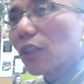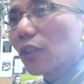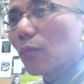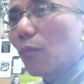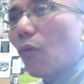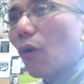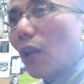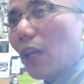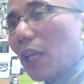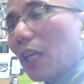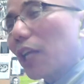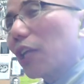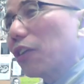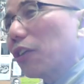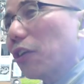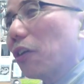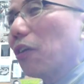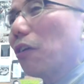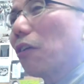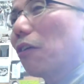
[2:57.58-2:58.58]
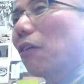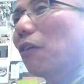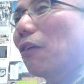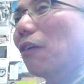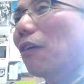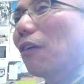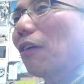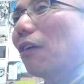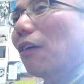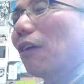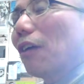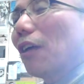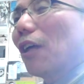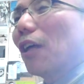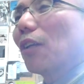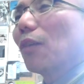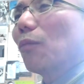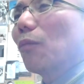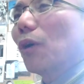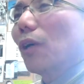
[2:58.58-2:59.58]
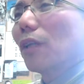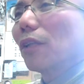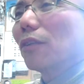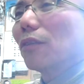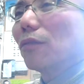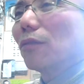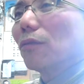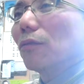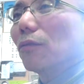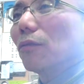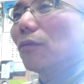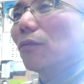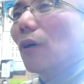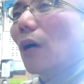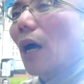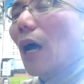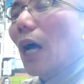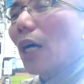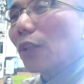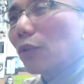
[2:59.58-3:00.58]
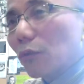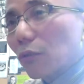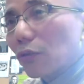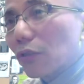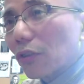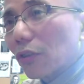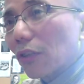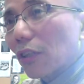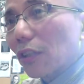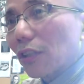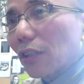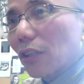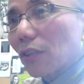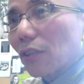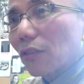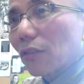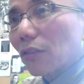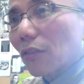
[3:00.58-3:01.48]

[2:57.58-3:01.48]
it's more liquidy. And when you hydrogenate it,